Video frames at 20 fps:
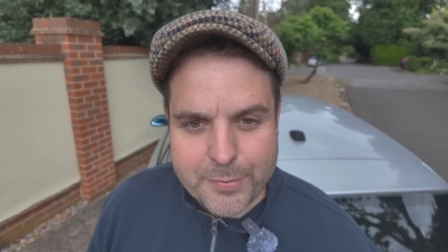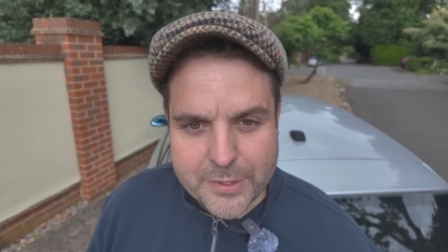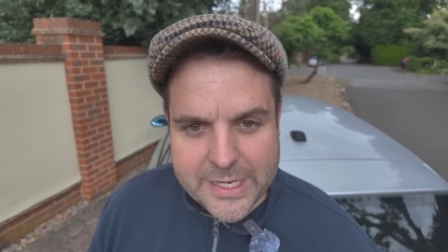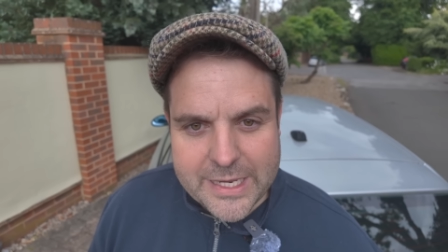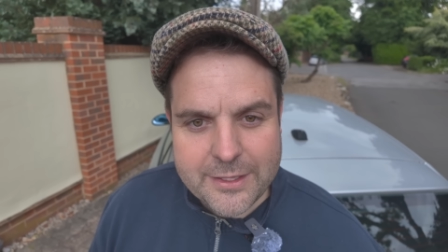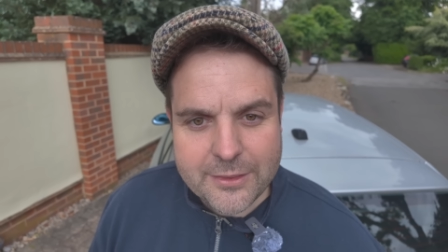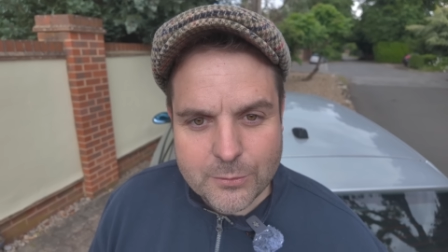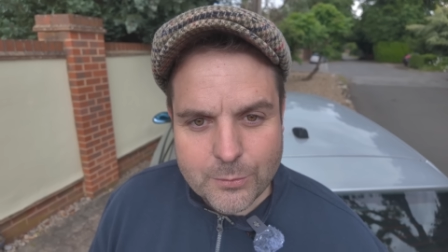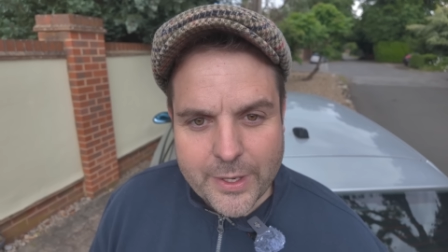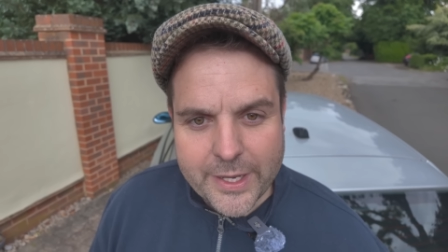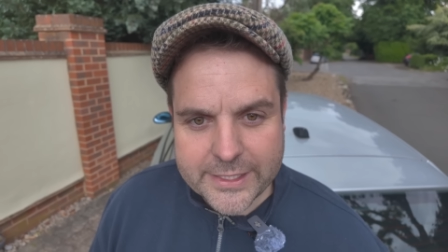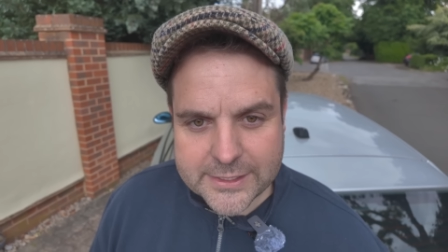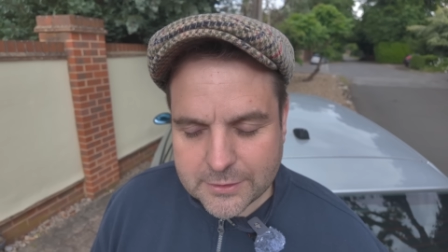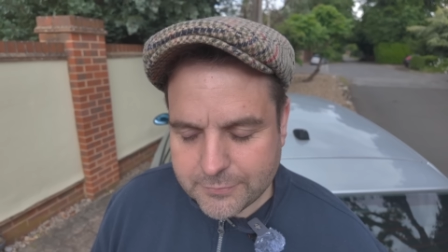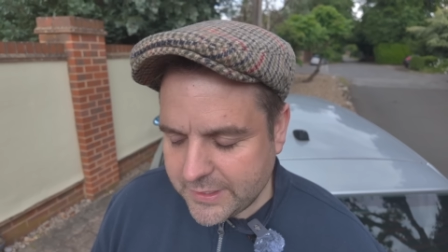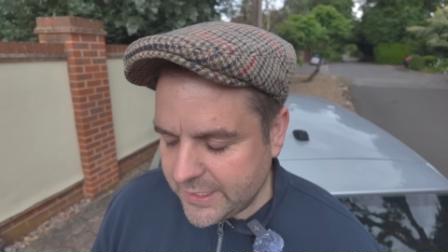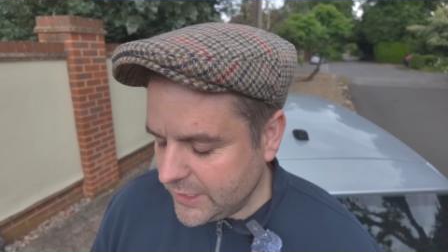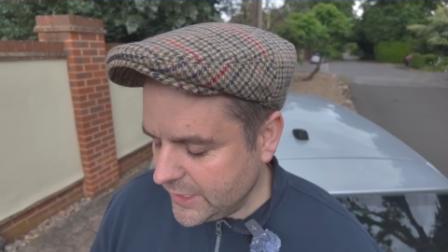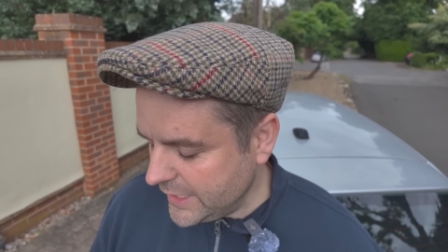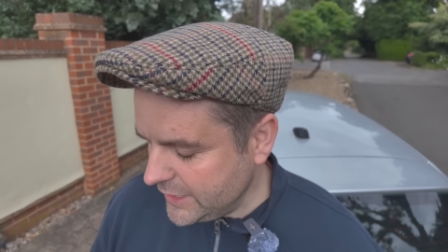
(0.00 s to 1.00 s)
But either way, it's
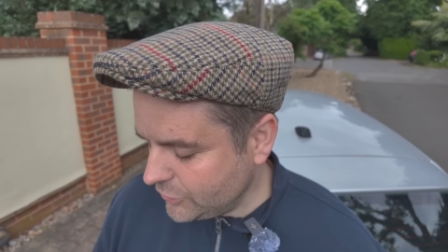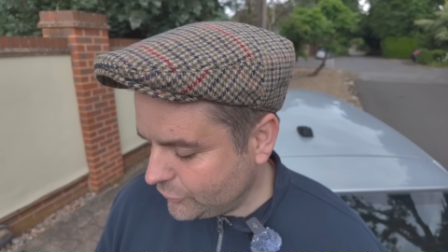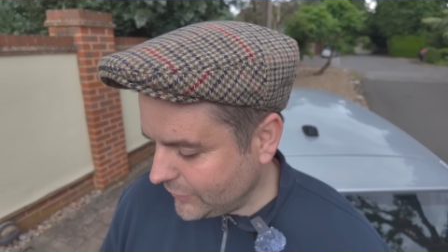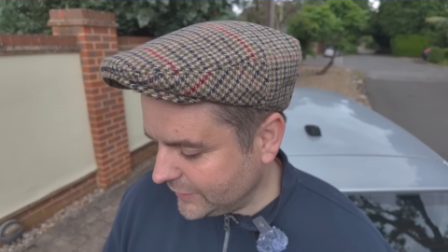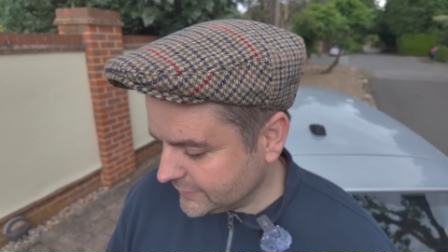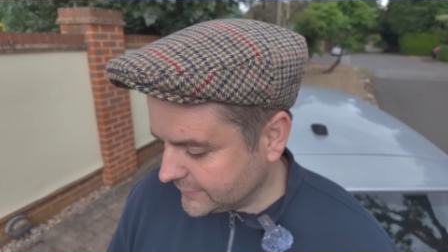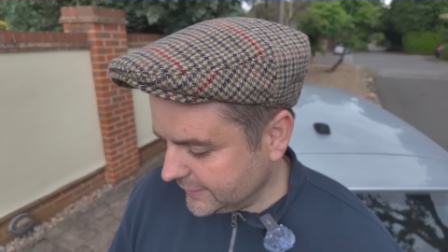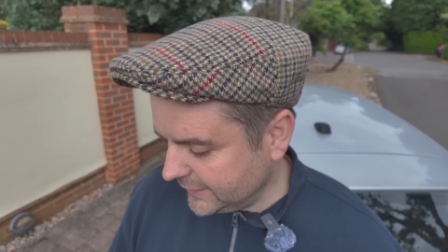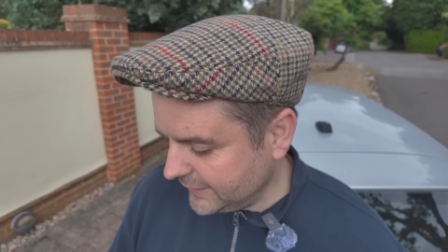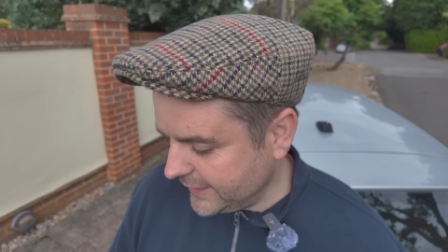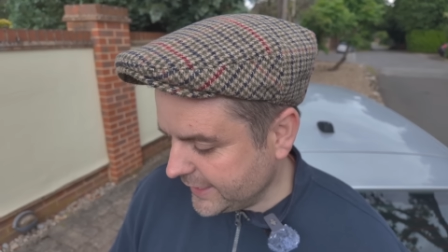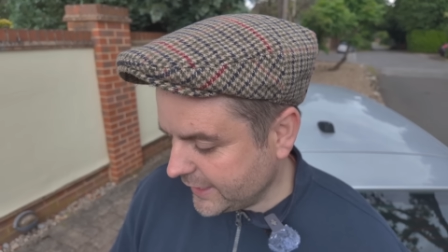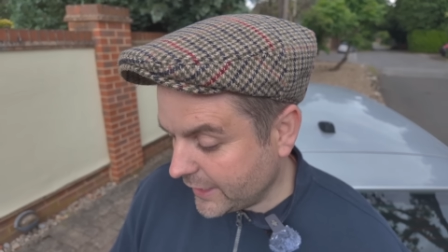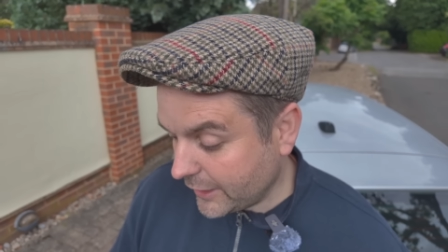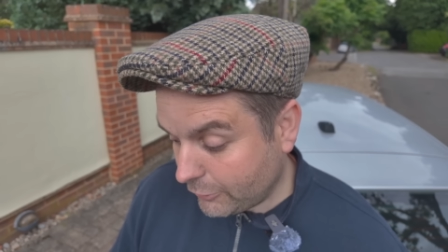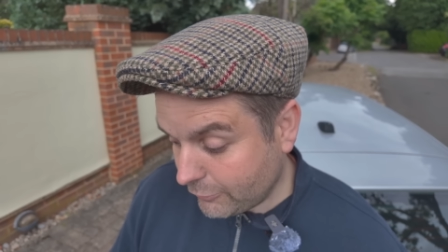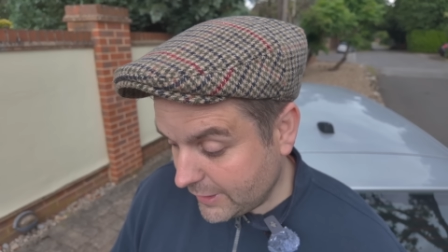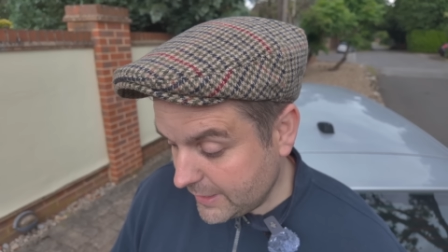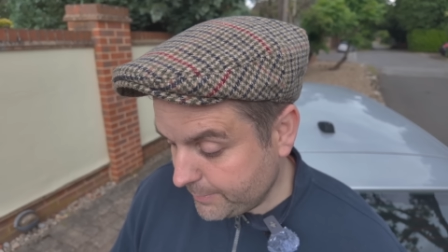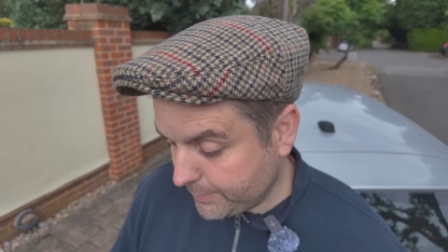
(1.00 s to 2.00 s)
an interesting link,
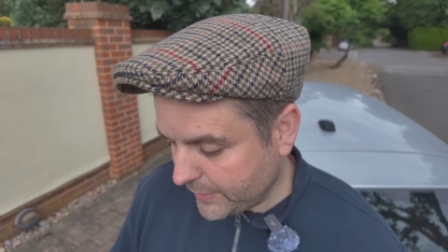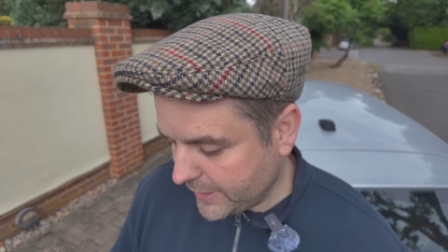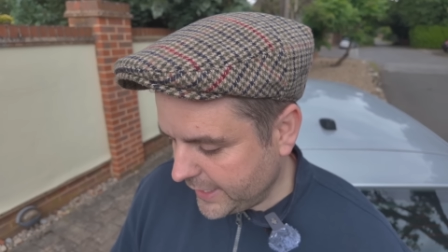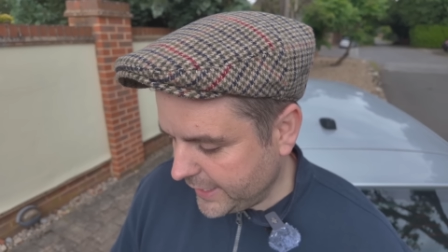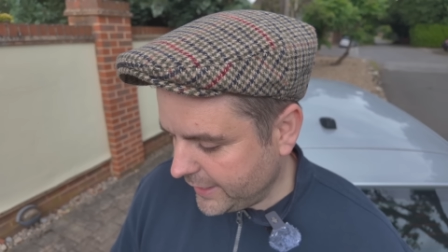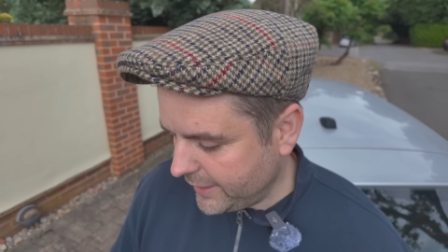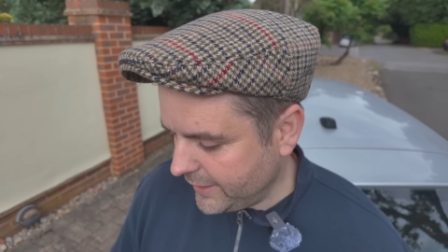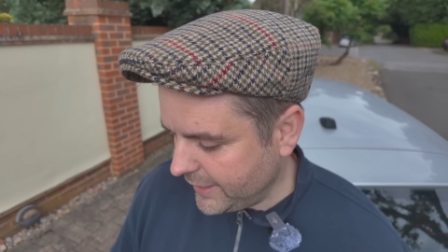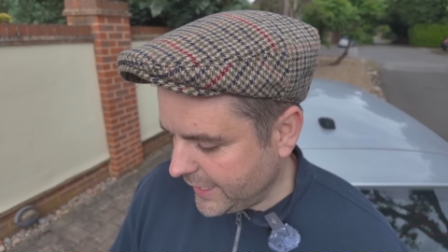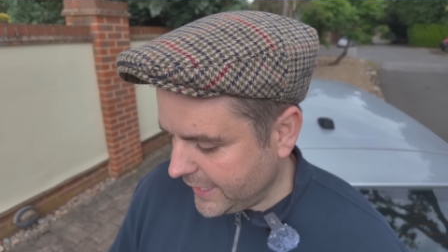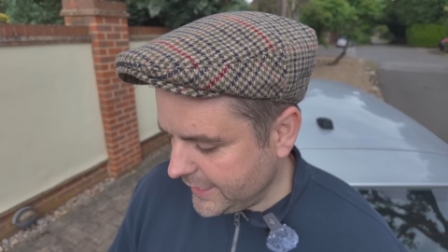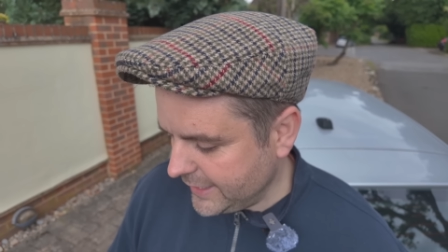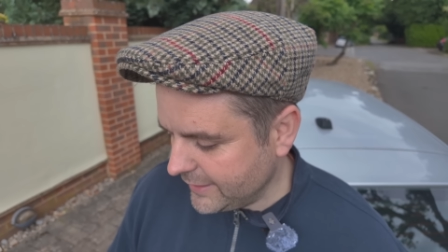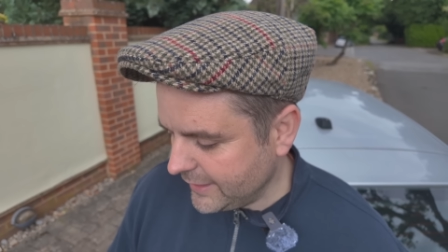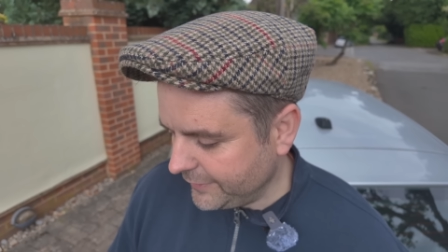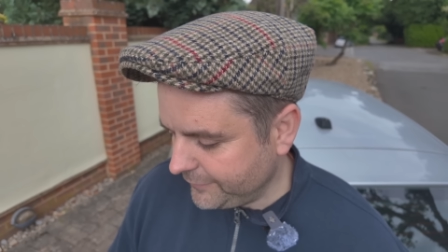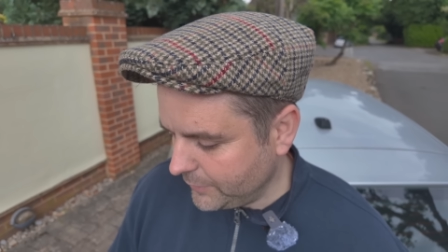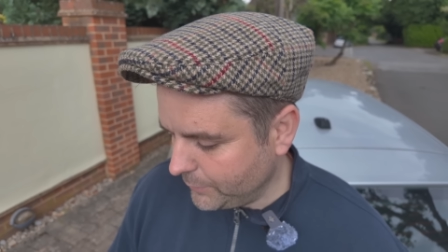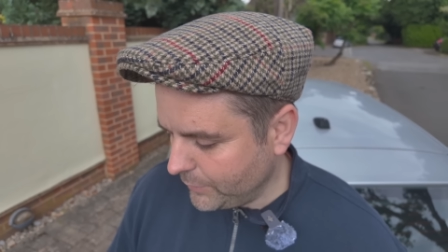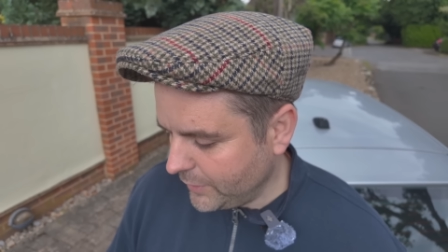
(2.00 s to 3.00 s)
great player, and
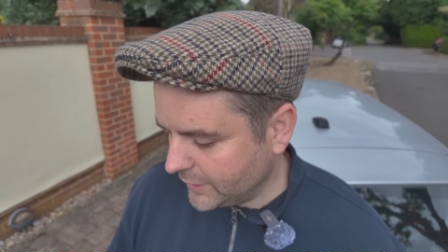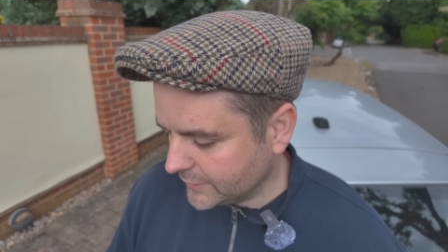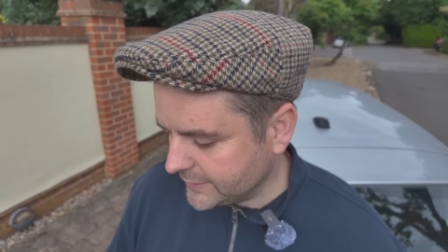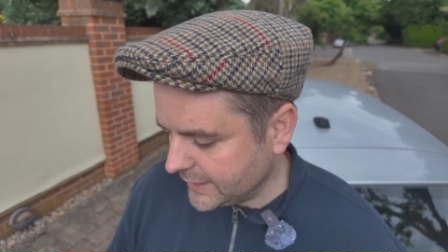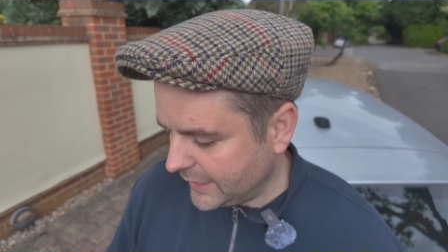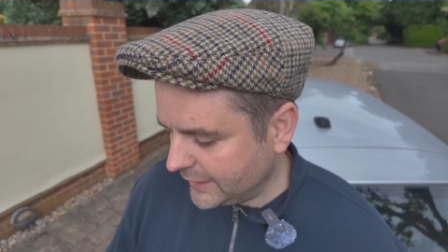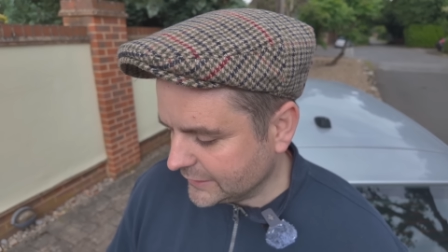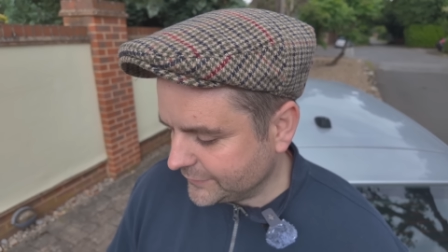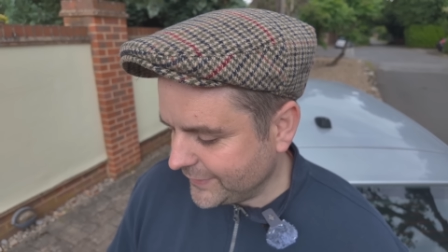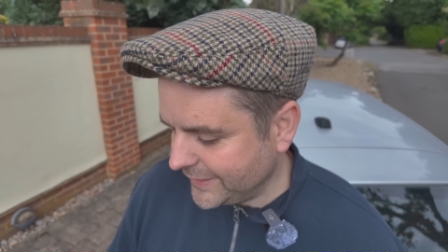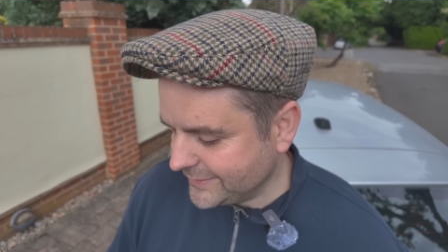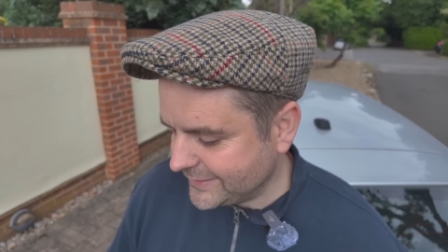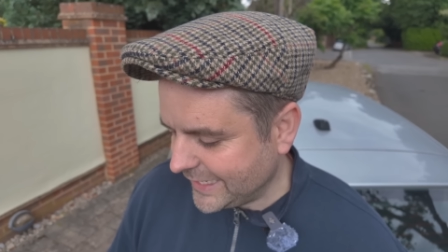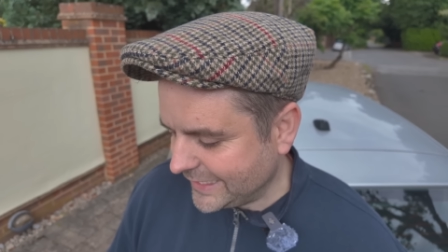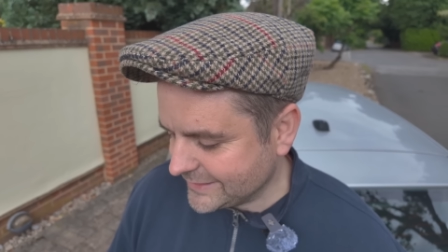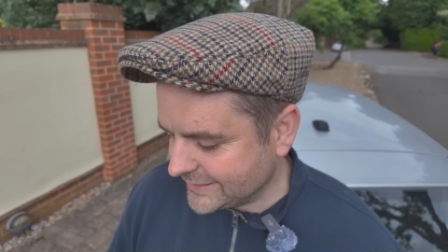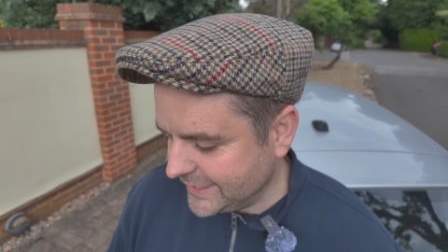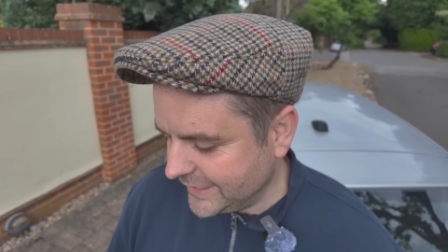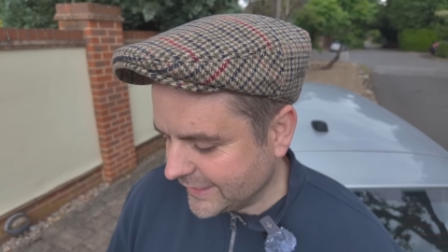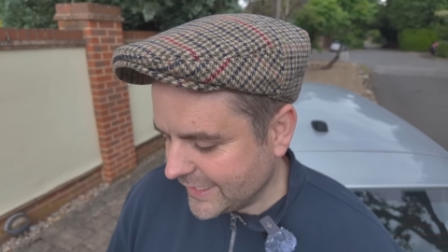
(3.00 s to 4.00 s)
if it works out, it's
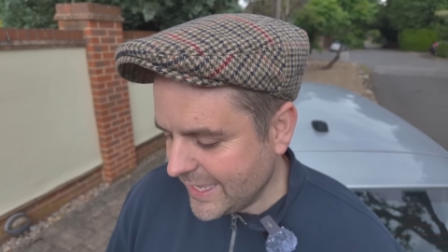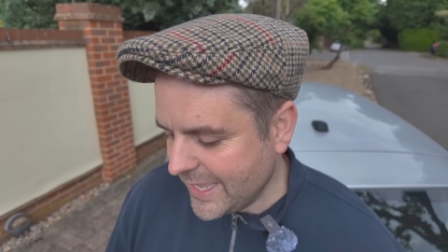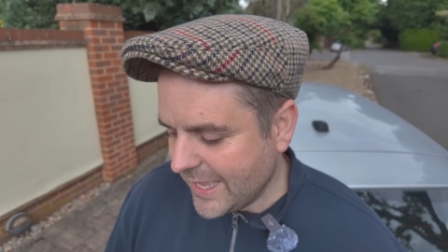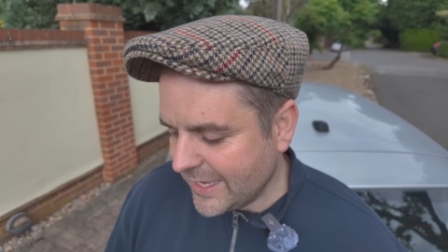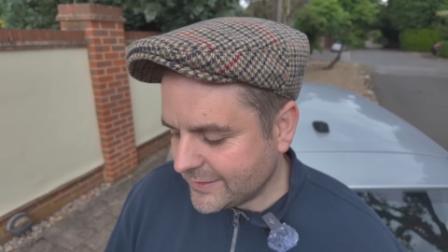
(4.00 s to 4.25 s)
fantastic.